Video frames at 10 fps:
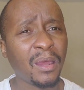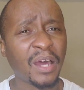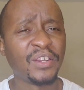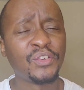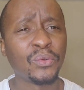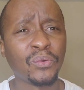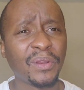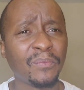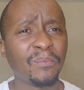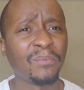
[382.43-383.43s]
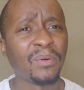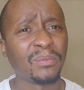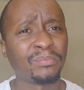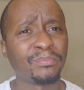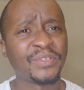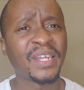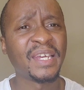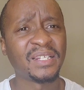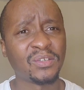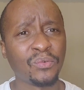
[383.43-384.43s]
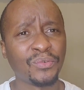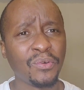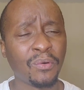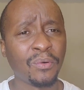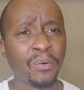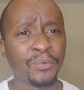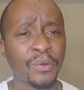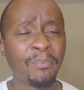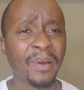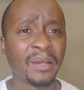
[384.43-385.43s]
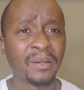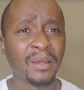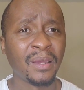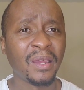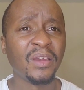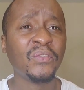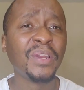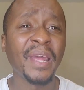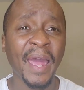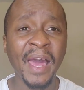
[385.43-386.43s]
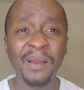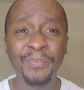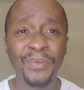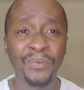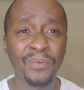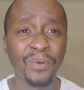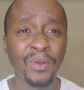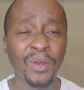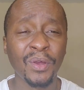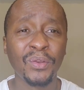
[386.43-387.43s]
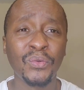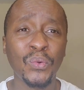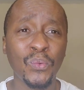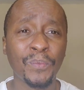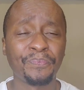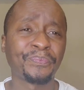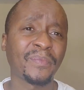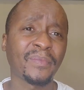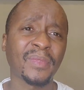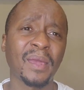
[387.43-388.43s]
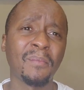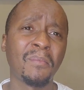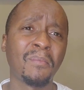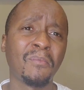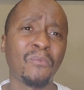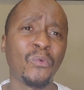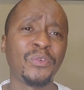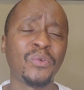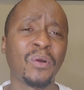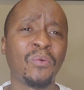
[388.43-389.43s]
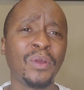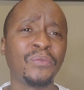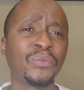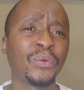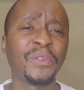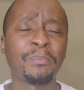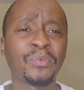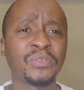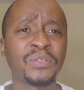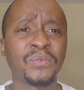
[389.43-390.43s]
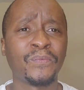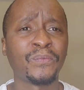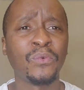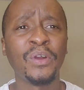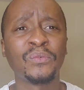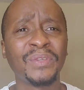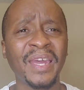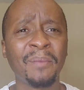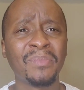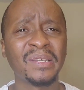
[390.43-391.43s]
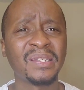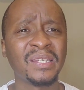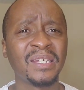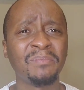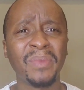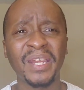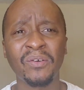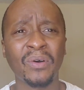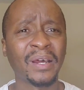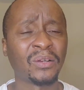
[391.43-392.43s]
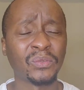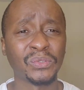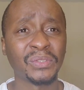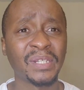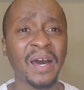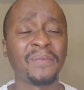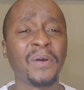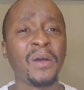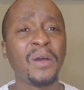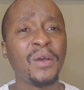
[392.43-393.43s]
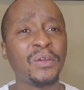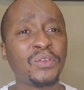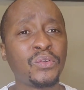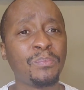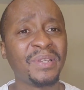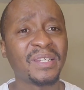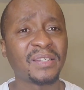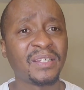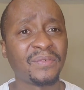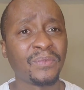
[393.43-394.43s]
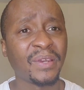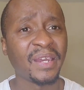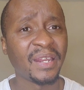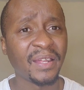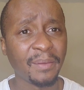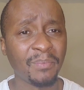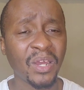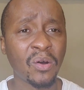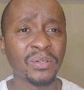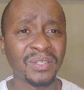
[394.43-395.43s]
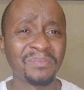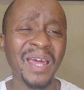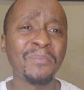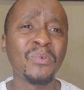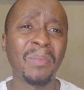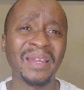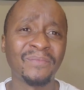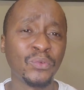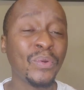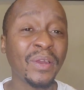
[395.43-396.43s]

additional skills on your part. It really help you to, when you are going through the process of going to the embassy, medical and all the stuff, to be successful getting them. Because sometimes you might